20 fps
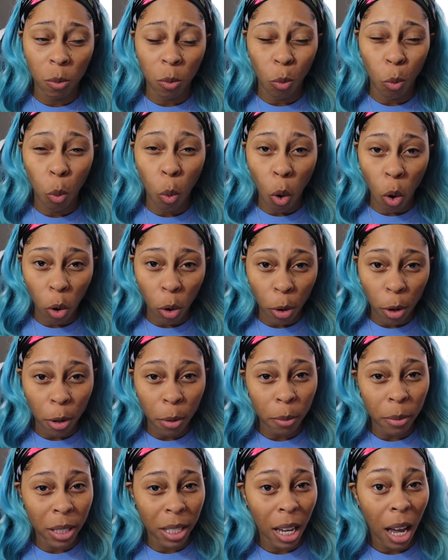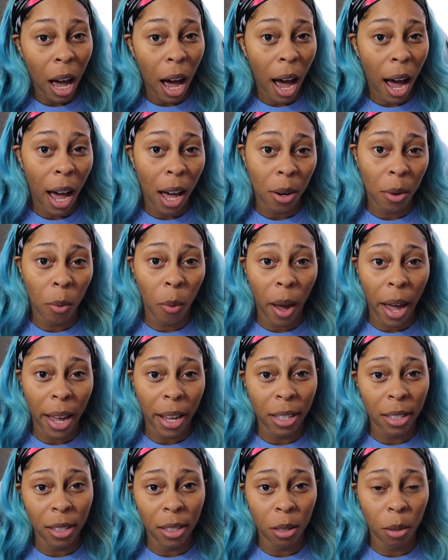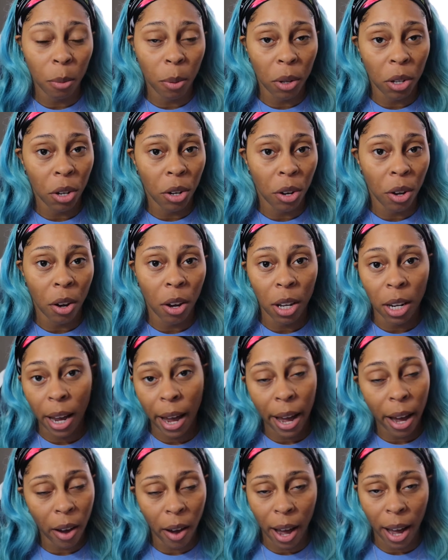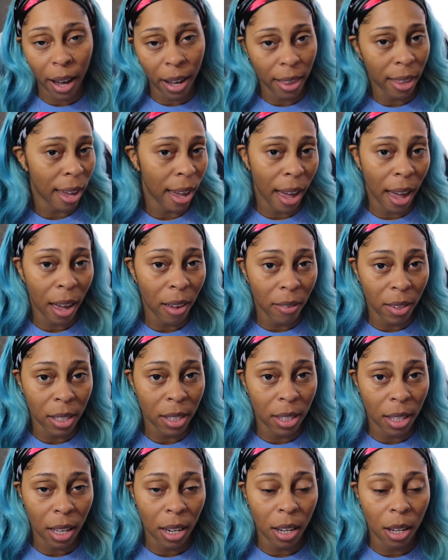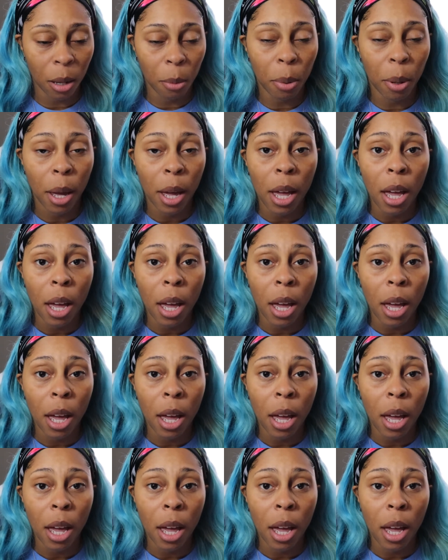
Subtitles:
warm to hot wax, depending on how high they have it set up,